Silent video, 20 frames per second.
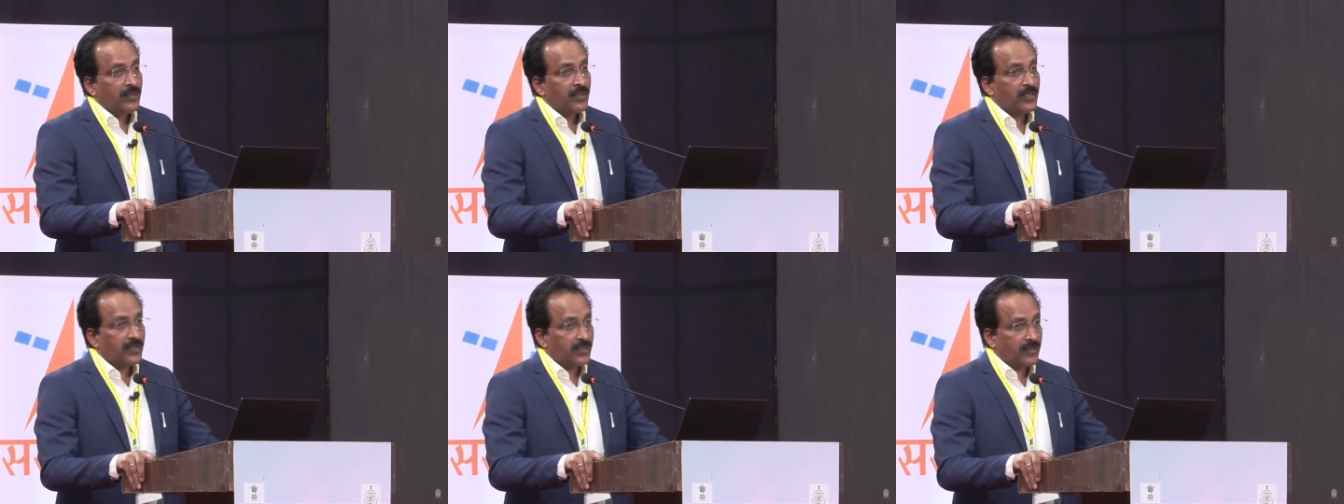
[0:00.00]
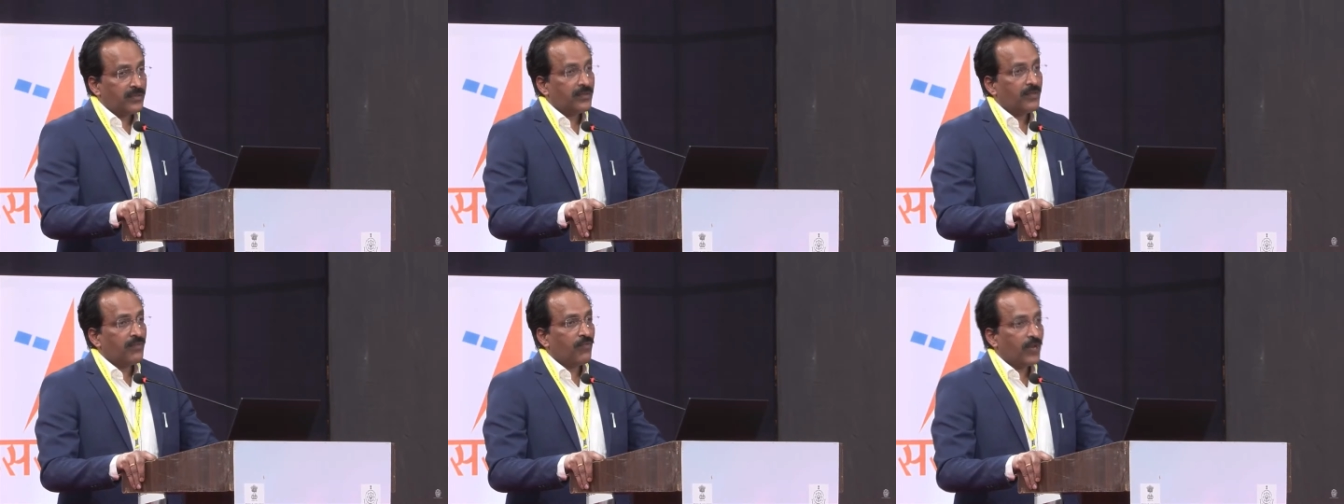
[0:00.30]

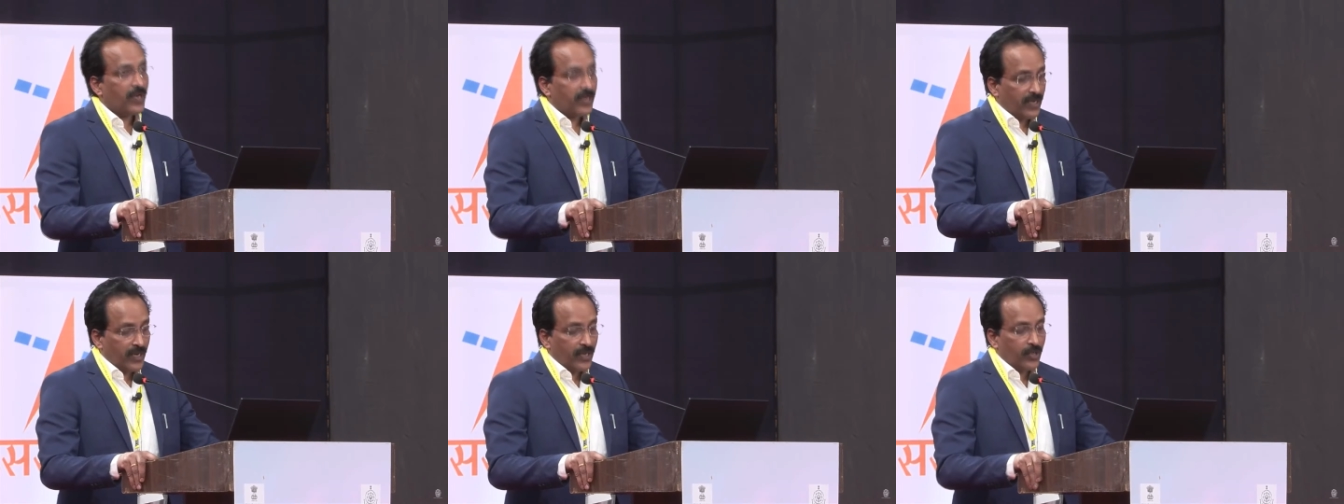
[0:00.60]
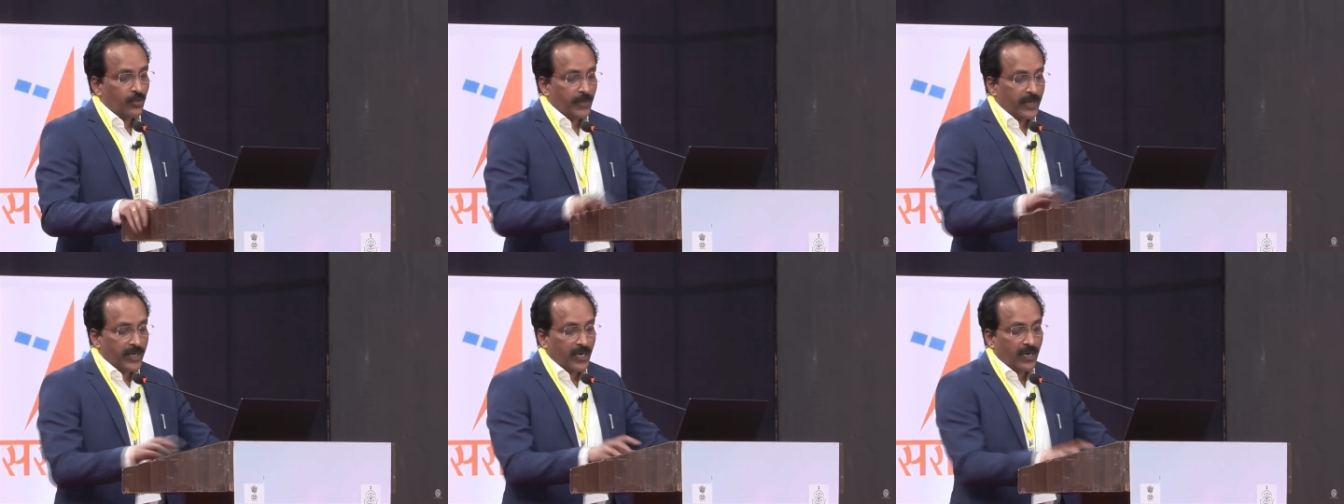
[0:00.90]
This work
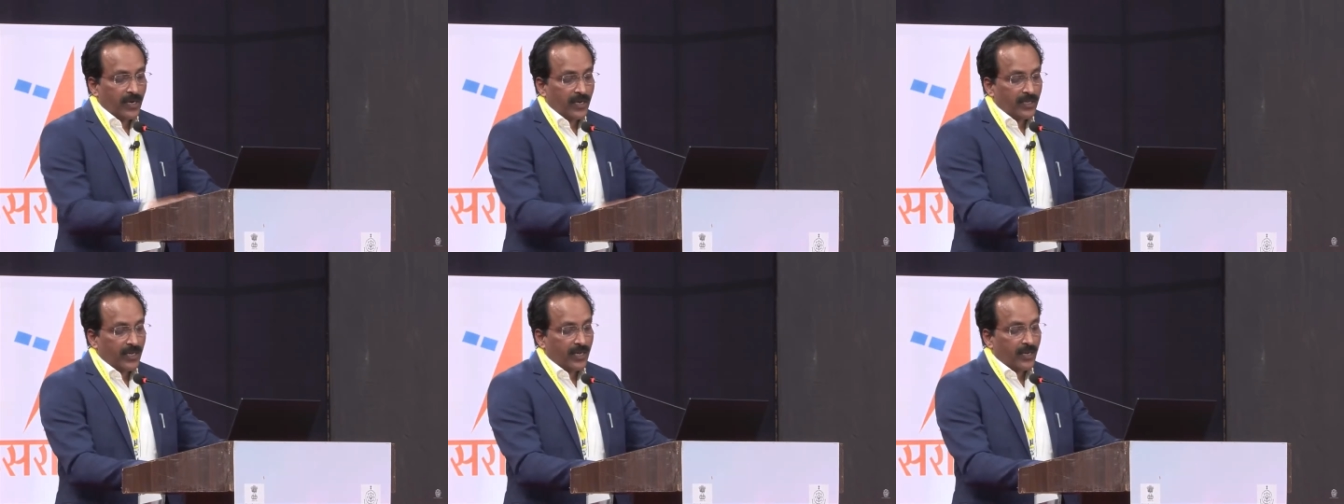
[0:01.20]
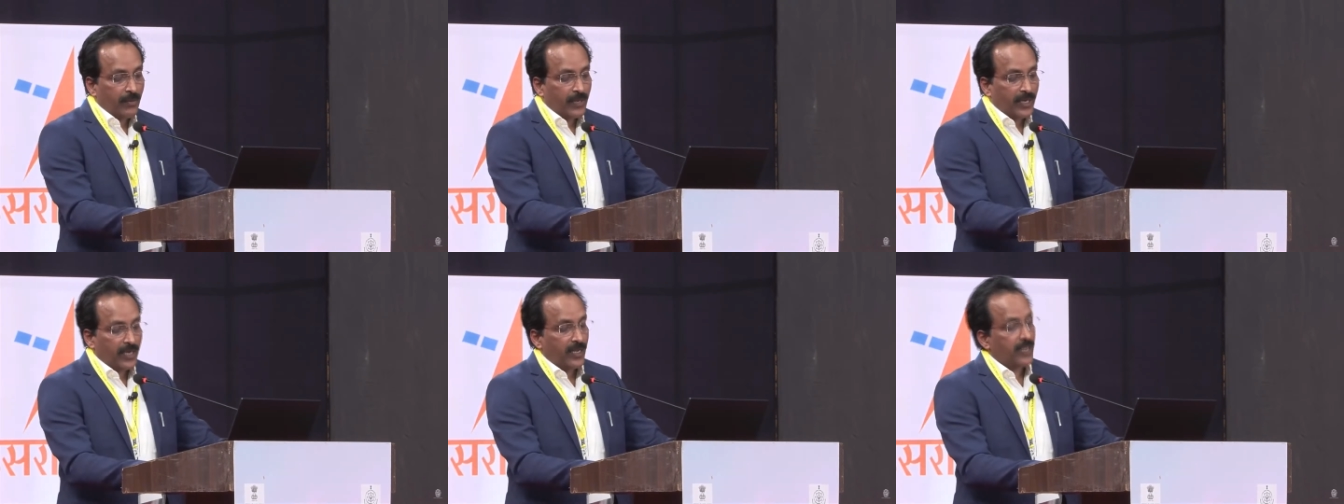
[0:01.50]
needs to be done in the
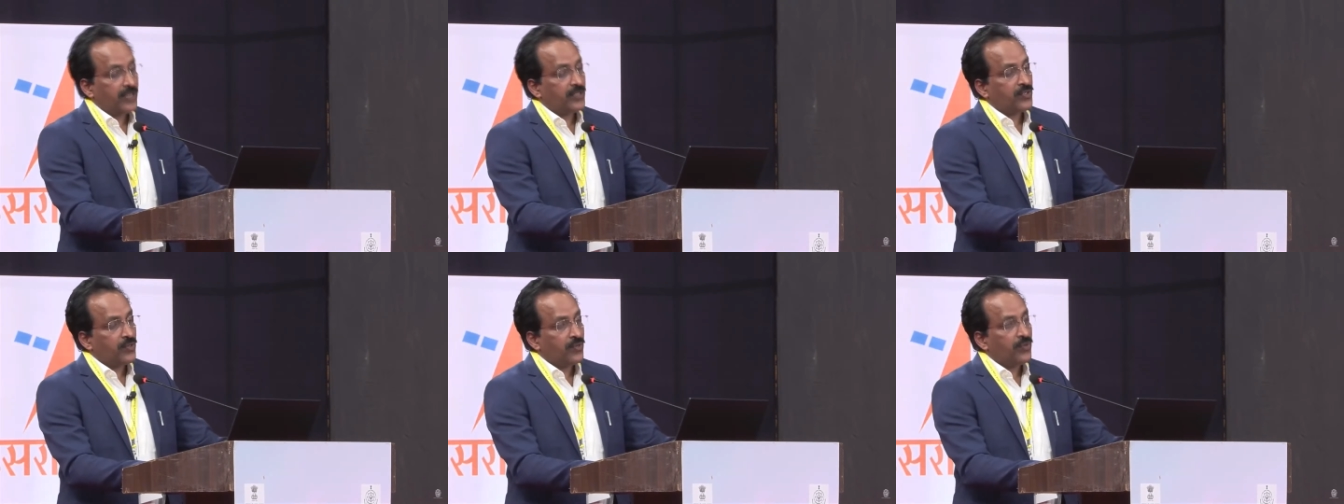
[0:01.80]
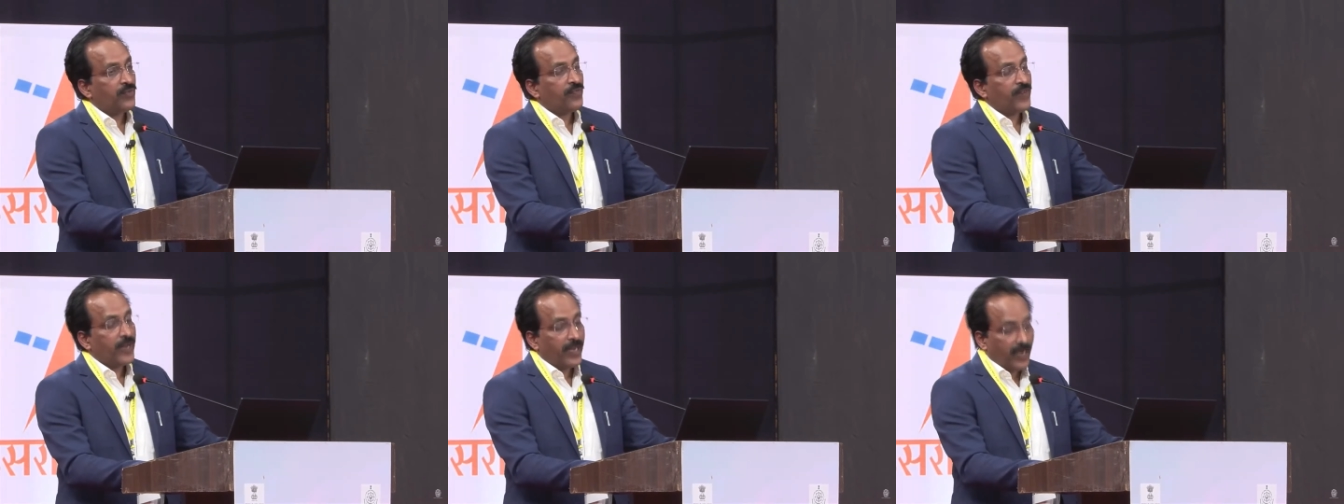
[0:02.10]
coming days
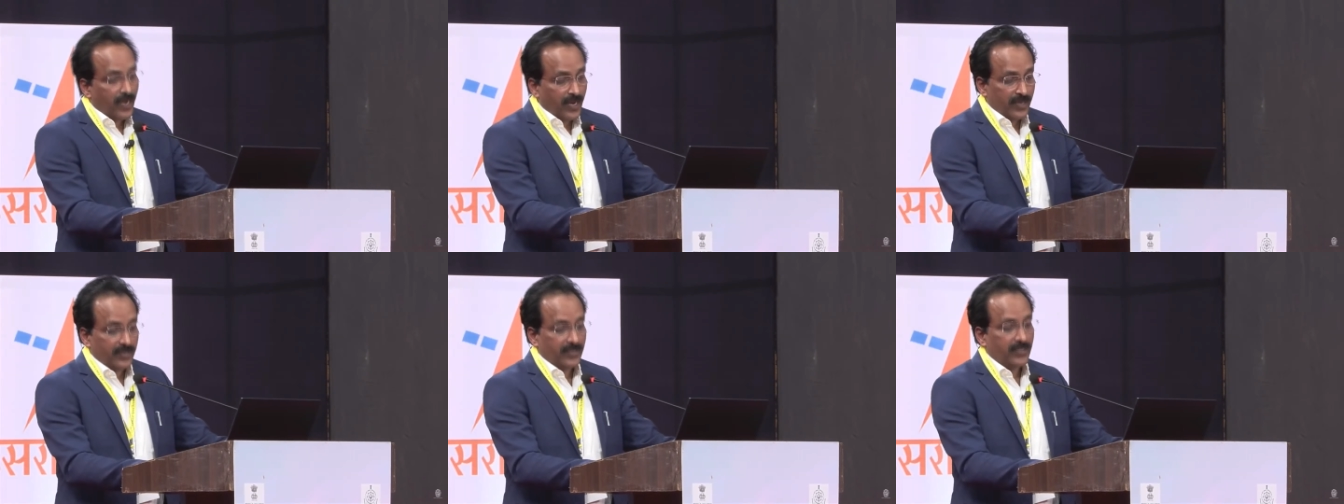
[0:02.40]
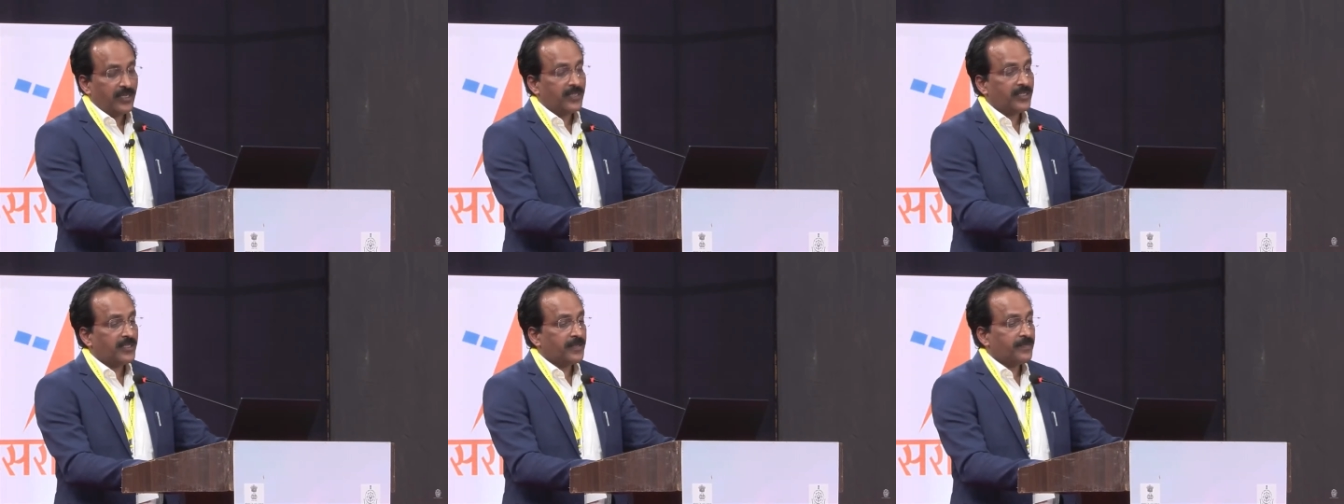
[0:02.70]
to
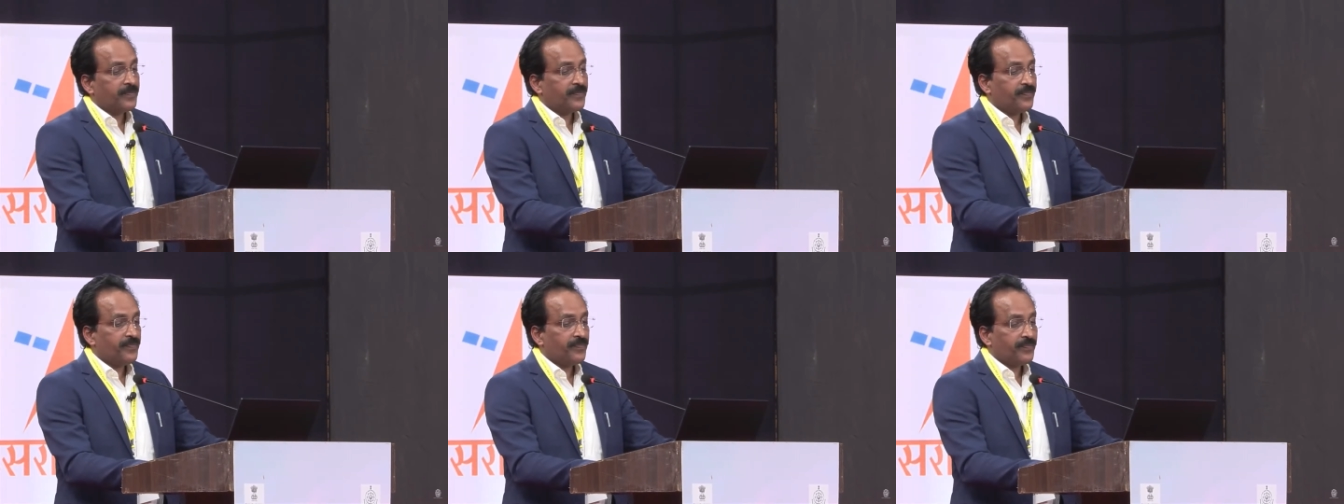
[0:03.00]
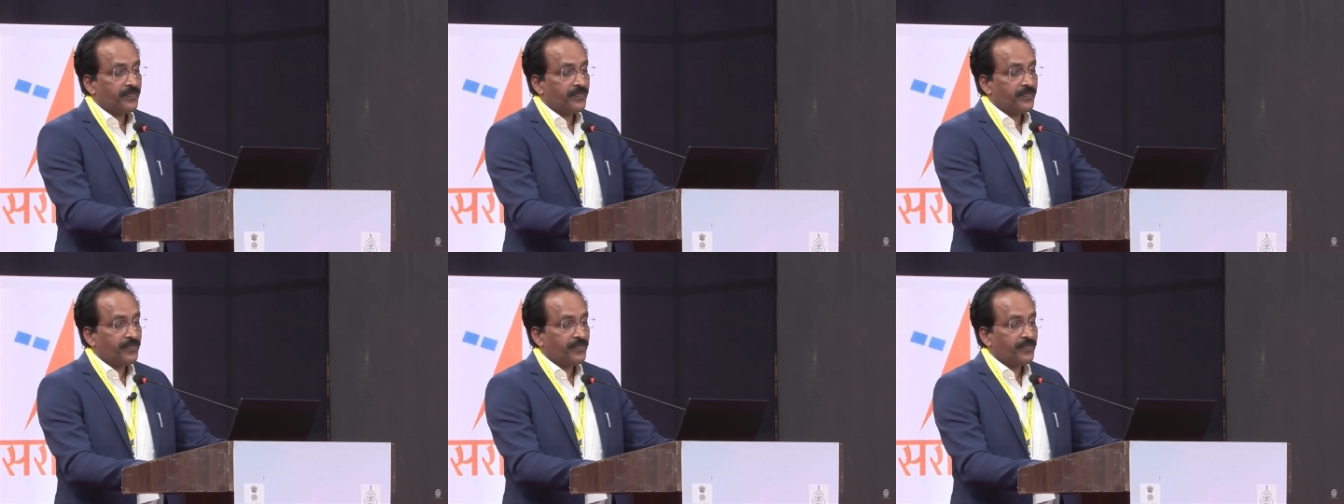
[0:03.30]
finalize this.